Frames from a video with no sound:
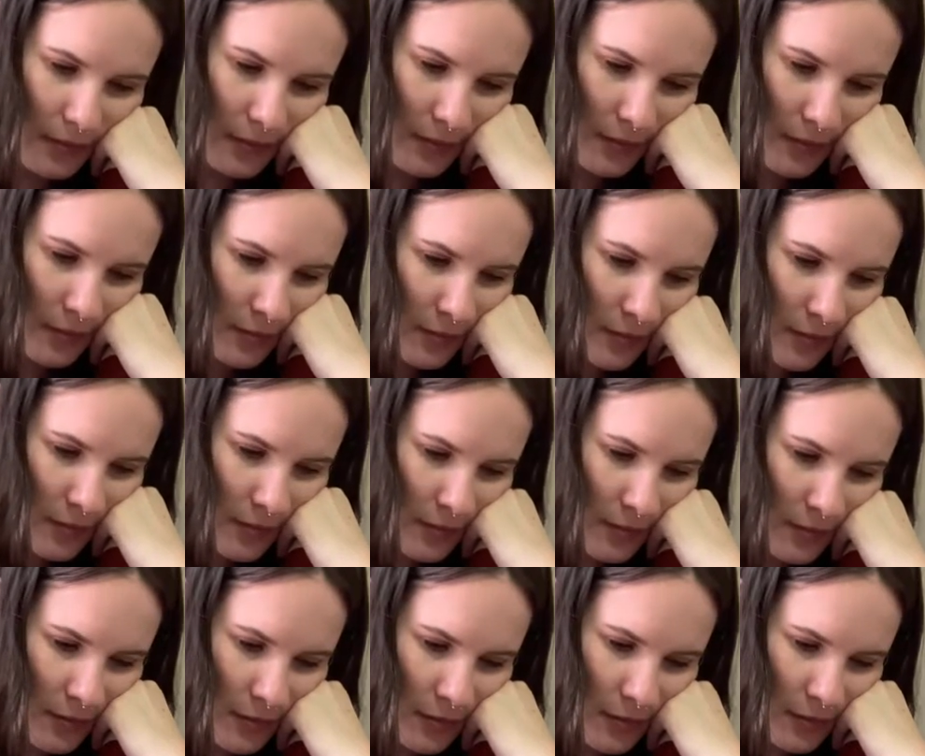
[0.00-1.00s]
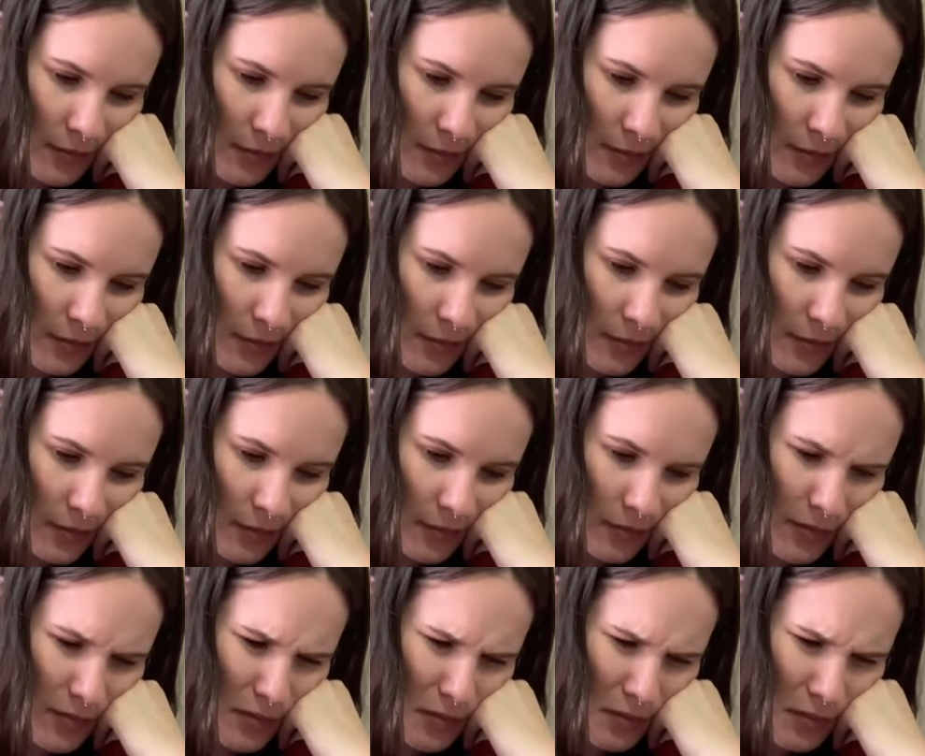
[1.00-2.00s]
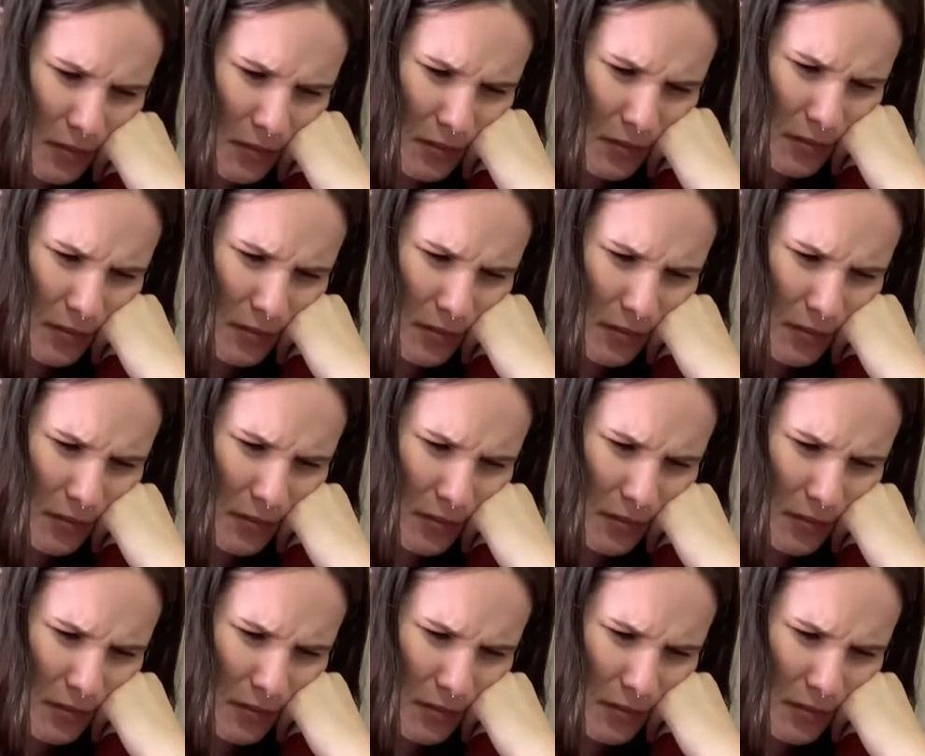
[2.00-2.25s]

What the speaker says: [no speech]